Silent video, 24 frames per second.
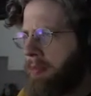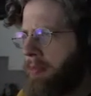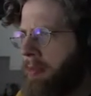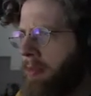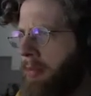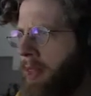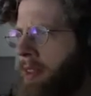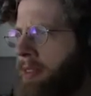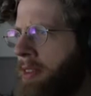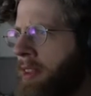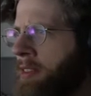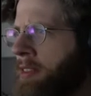
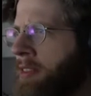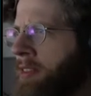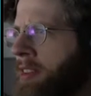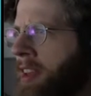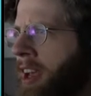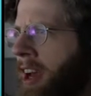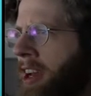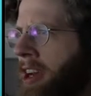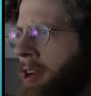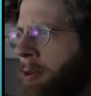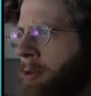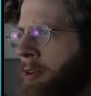And this is
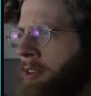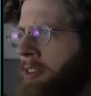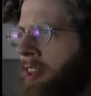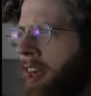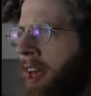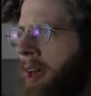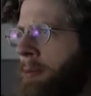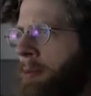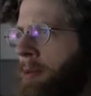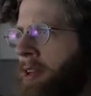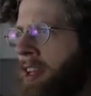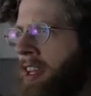kind of what's
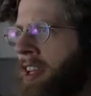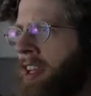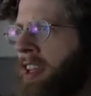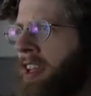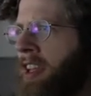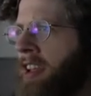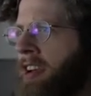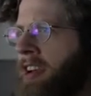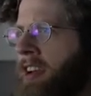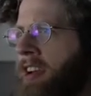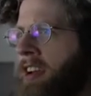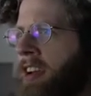happening
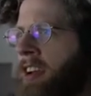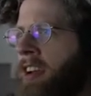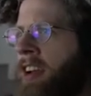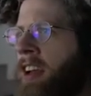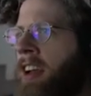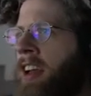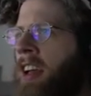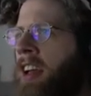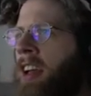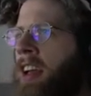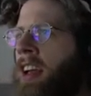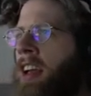here.
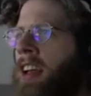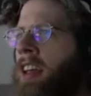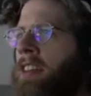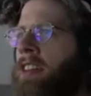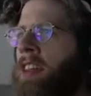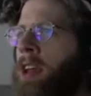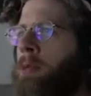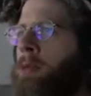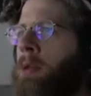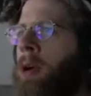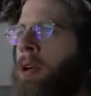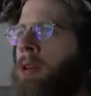They
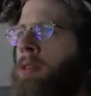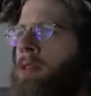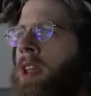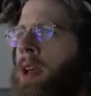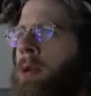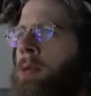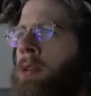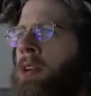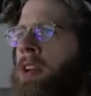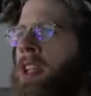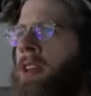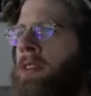won't. They
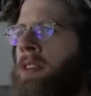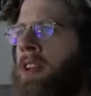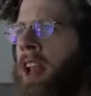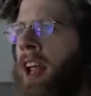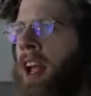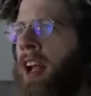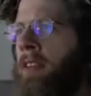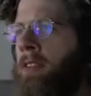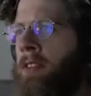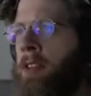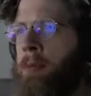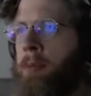wouldn't even
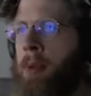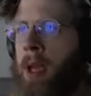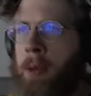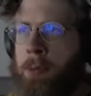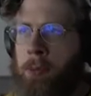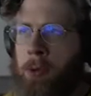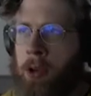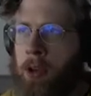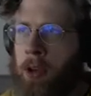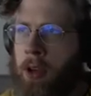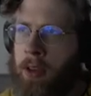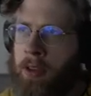have the paper
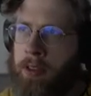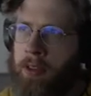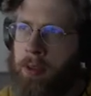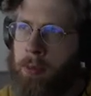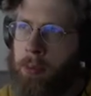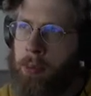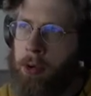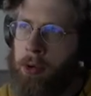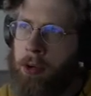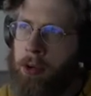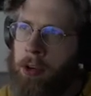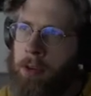doll
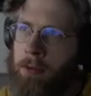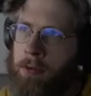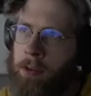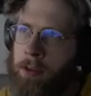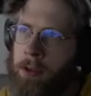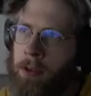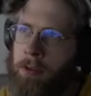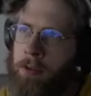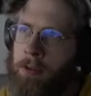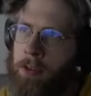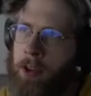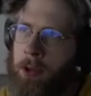support
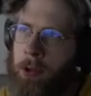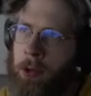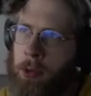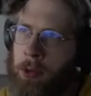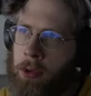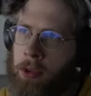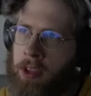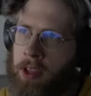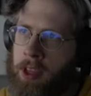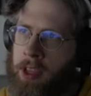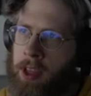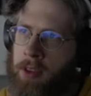for
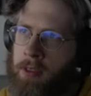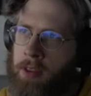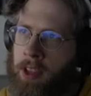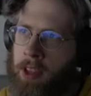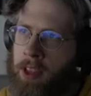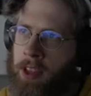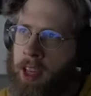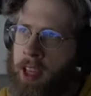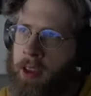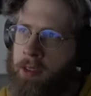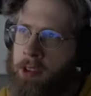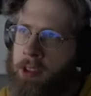visually giving
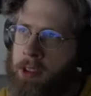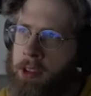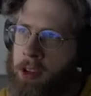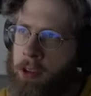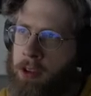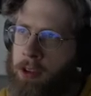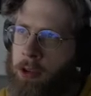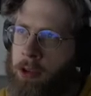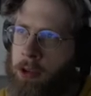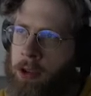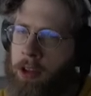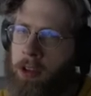the avatar
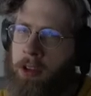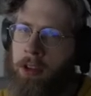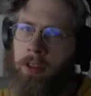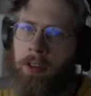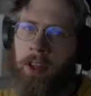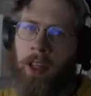a shield.